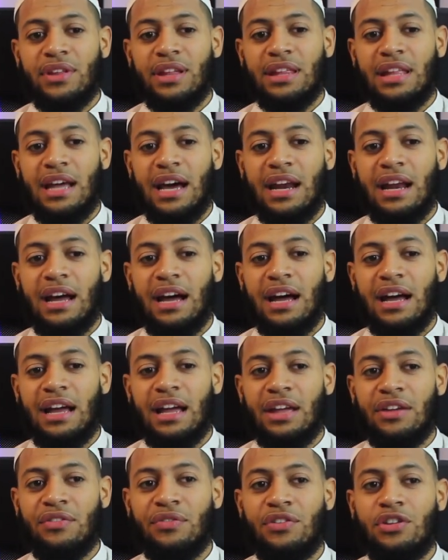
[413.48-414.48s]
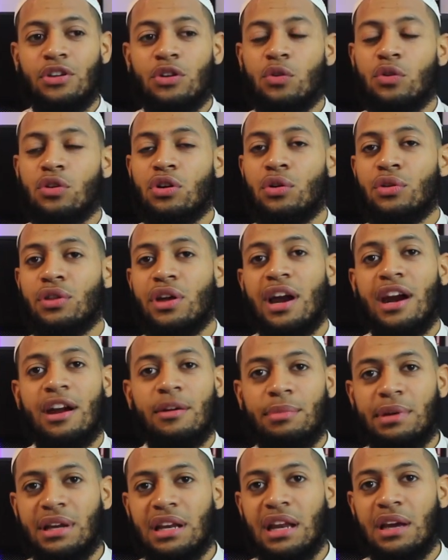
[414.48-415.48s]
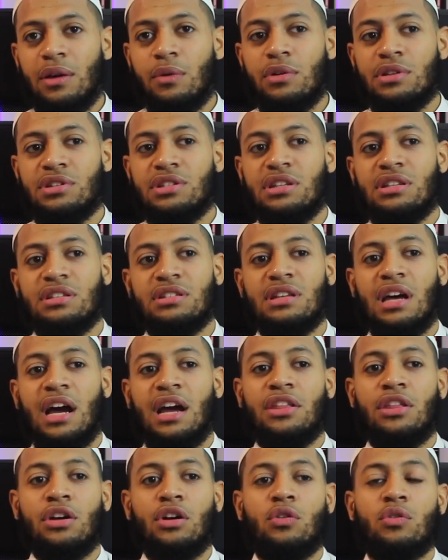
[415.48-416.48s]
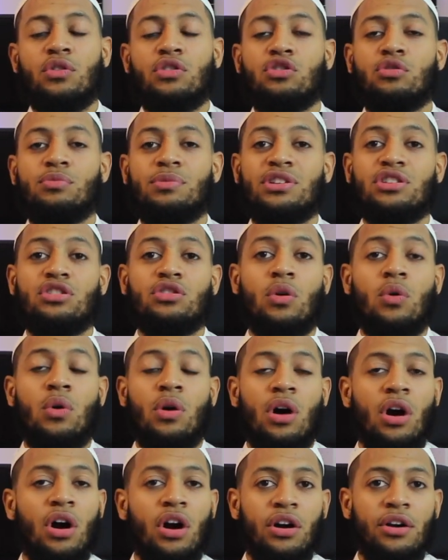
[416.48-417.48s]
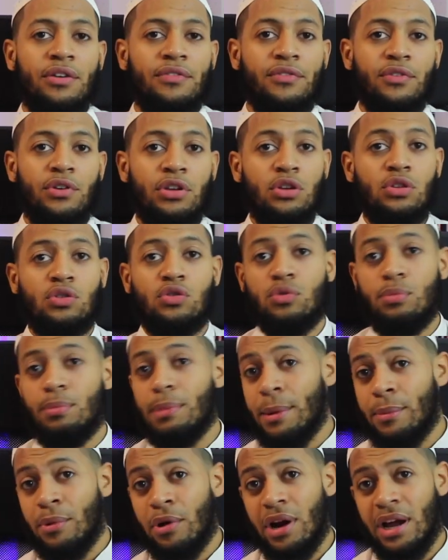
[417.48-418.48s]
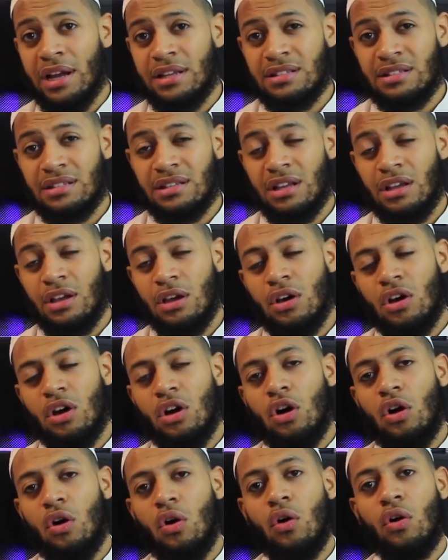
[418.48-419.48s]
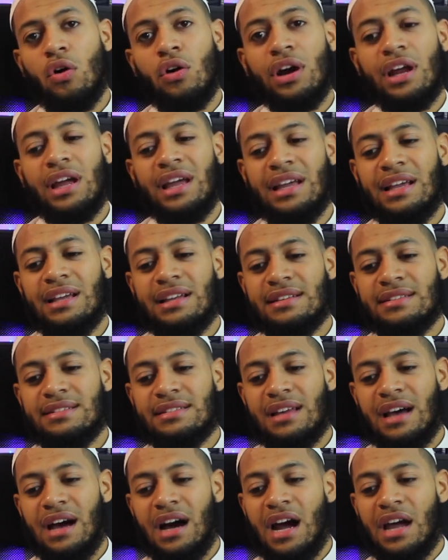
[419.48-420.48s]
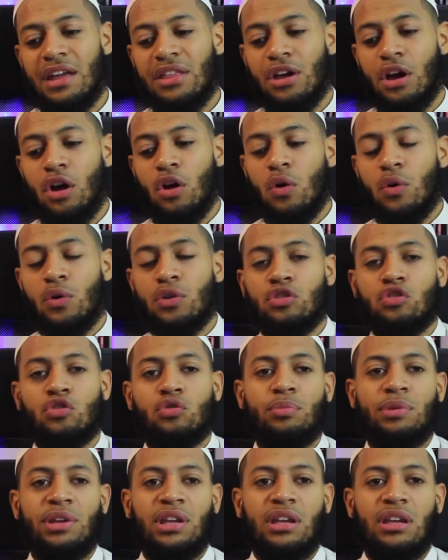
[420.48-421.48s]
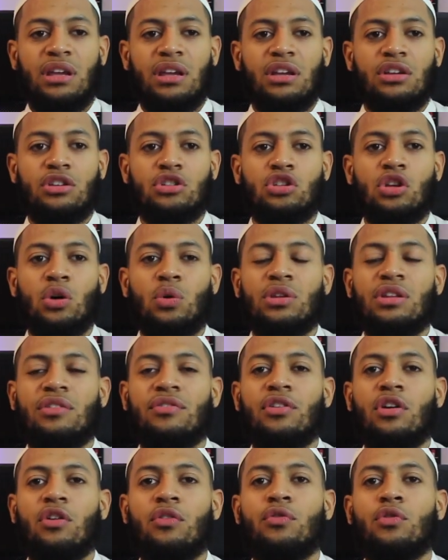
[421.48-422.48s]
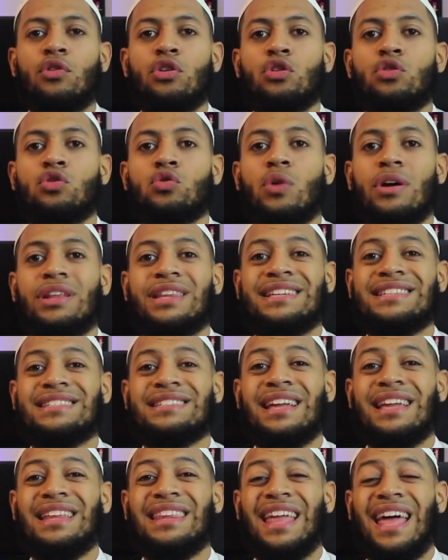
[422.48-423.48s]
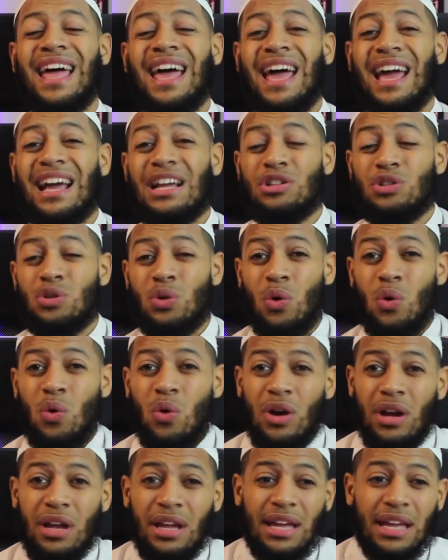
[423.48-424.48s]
that if you don't know the Arabic language, it's either going to be so hard for you to memorize, or is either going to be so difficult for you to understand the actual,